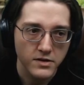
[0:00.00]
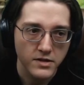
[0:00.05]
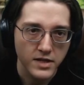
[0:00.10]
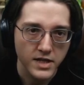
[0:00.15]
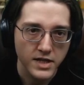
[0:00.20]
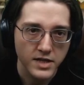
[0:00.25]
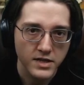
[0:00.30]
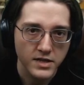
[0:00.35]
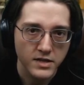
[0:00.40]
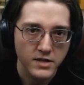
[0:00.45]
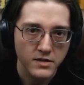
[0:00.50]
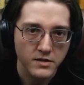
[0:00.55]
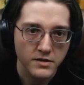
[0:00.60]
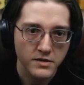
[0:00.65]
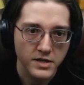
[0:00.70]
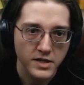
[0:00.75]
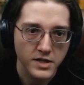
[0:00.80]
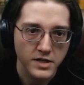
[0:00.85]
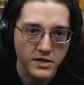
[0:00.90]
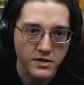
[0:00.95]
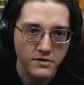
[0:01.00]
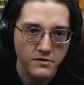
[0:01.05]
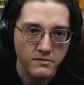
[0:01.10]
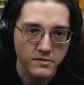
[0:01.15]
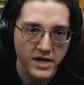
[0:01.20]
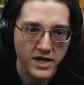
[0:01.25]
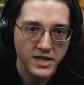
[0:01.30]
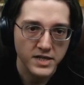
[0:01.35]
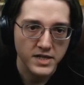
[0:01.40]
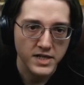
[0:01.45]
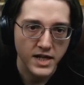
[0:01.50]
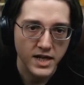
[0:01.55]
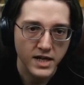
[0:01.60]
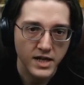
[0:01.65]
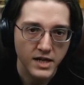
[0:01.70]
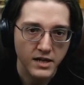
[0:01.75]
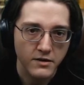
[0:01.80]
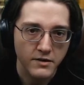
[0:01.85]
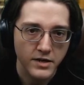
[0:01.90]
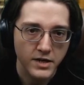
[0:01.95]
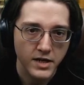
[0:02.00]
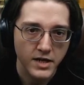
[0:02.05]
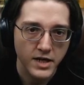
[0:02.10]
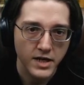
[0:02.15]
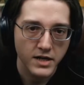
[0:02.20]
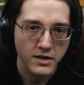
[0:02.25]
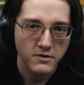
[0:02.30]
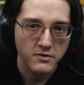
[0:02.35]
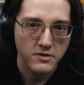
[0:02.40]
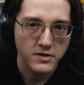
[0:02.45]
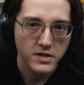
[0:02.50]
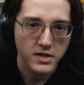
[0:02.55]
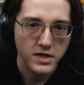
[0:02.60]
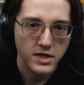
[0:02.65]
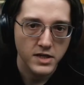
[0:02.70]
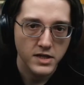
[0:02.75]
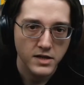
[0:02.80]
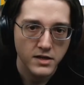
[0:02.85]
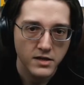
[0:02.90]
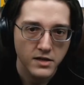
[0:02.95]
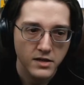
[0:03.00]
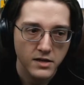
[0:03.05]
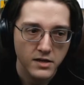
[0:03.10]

That is all you need to do. Max that area out